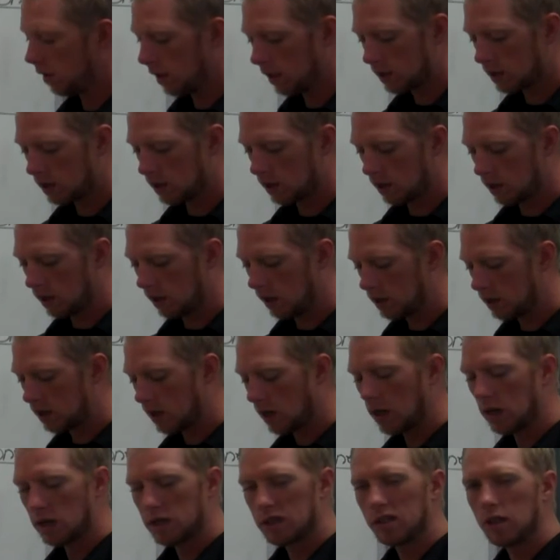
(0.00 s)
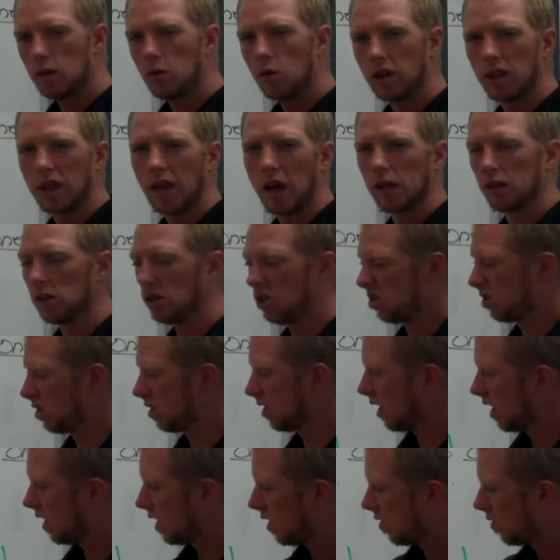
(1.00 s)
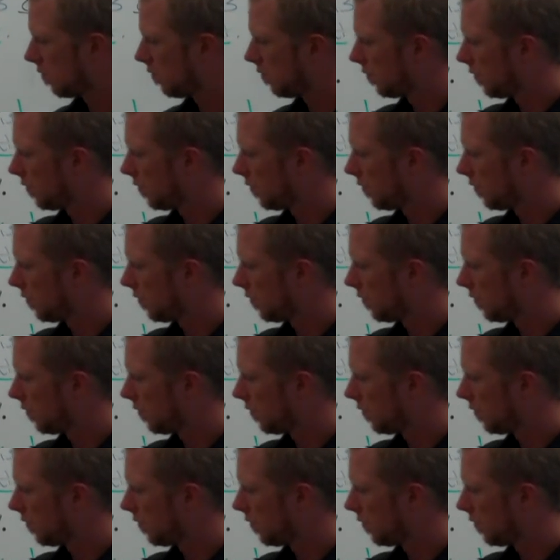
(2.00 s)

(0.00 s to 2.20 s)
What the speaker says: let's kind of see what that looks like.